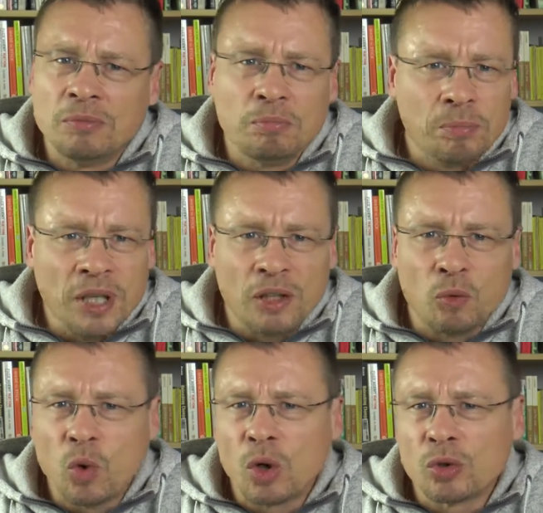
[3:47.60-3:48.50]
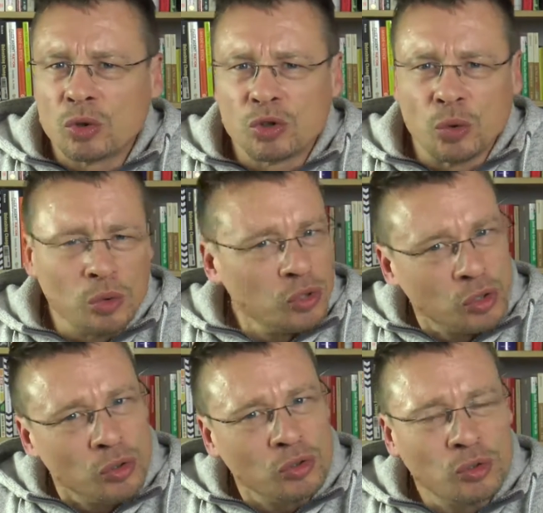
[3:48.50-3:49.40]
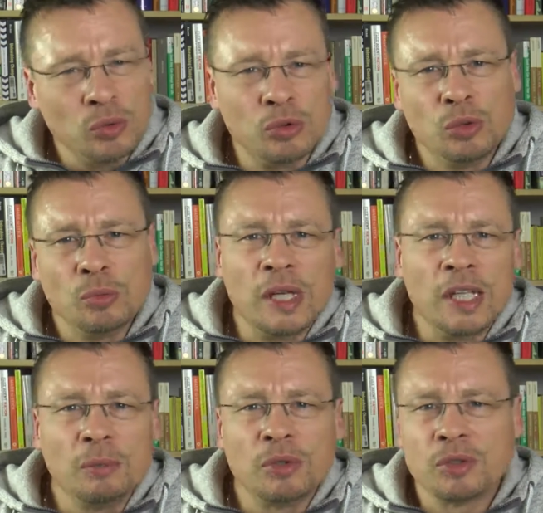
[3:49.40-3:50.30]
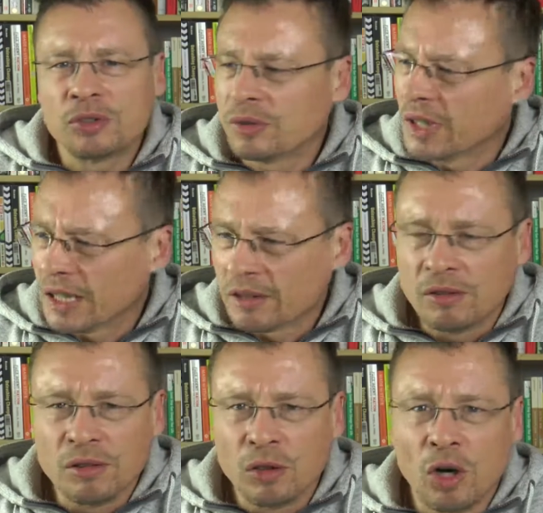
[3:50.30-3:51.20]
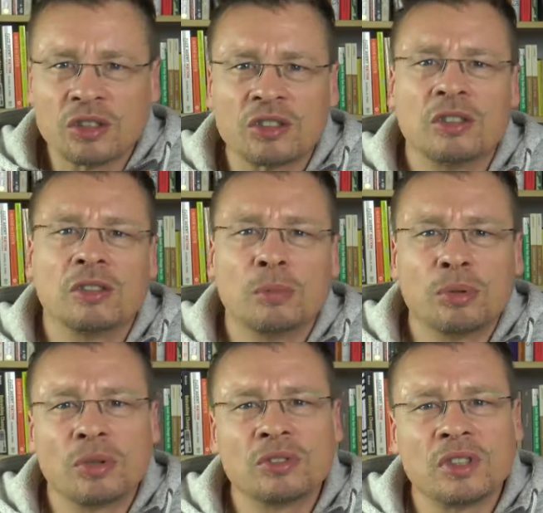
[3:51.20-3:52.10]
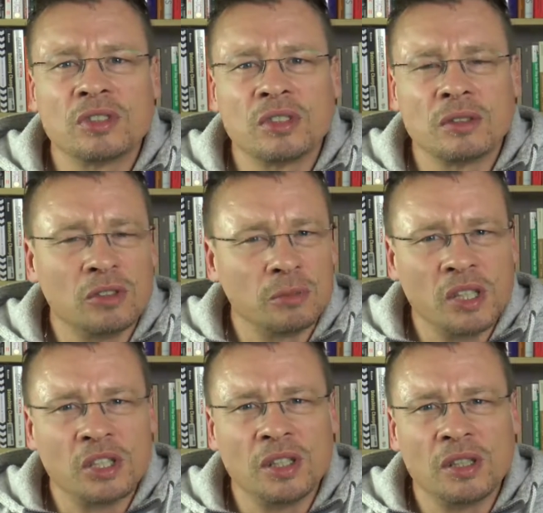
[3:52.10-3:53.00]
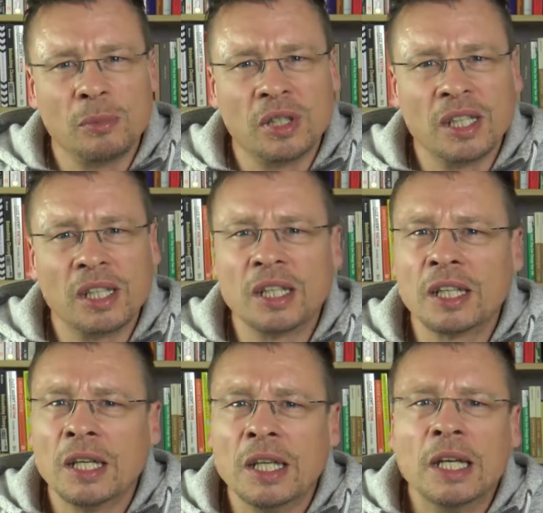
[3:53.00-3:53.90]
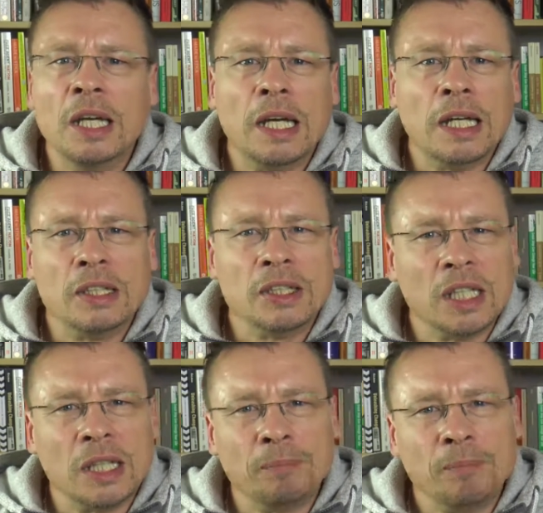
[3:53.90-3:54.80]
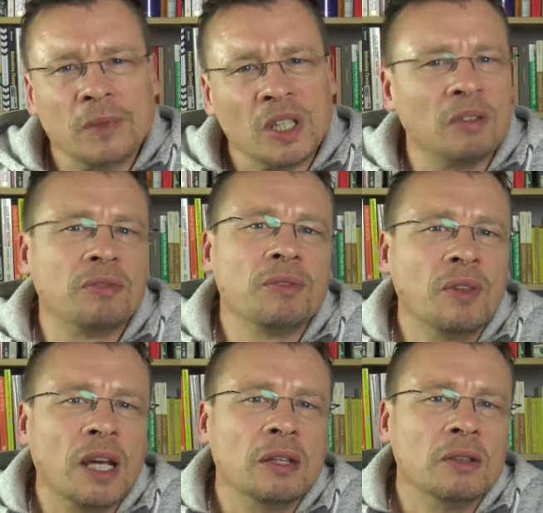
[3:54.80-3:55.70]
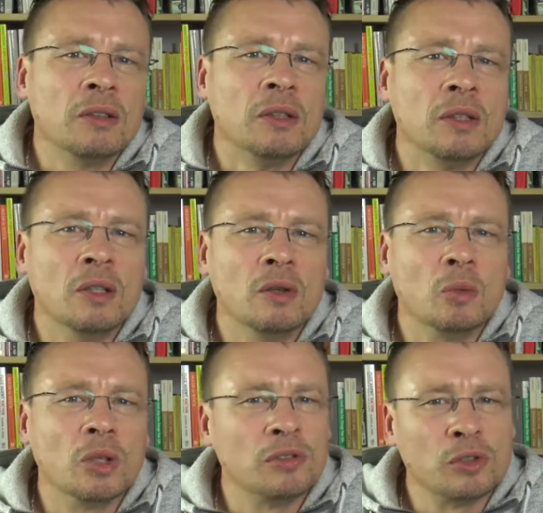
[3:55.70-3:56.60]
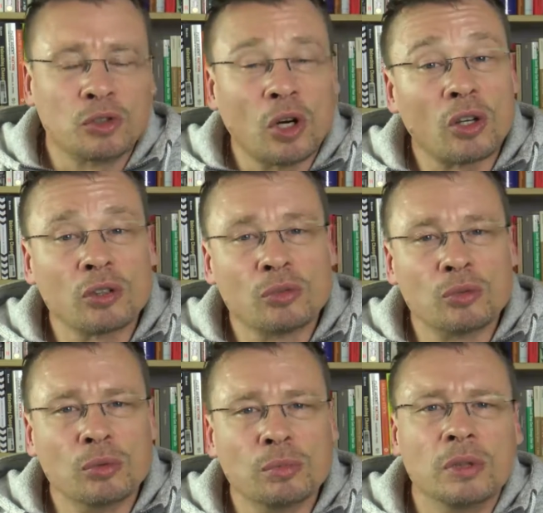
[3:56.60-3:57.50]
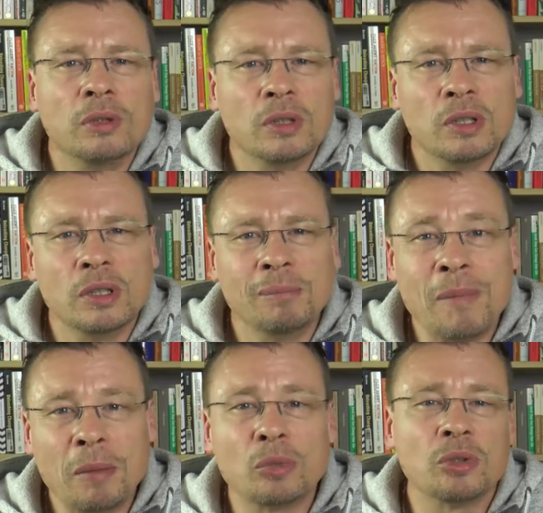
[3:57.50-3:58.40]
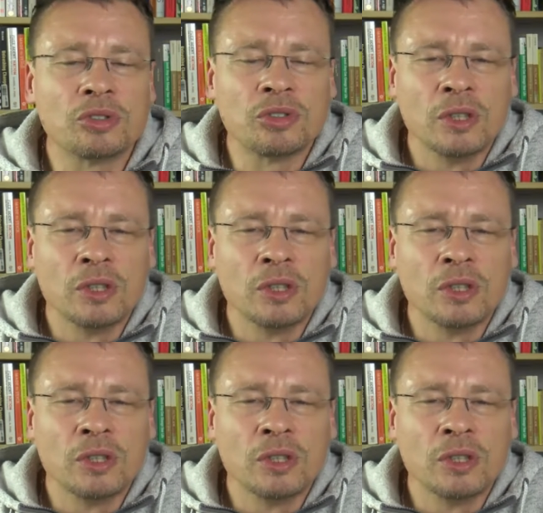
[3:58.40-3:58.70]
pick one or two. You shouldn't do too many because you get lost in the process, and especially in the beginning. And if then one of your target group members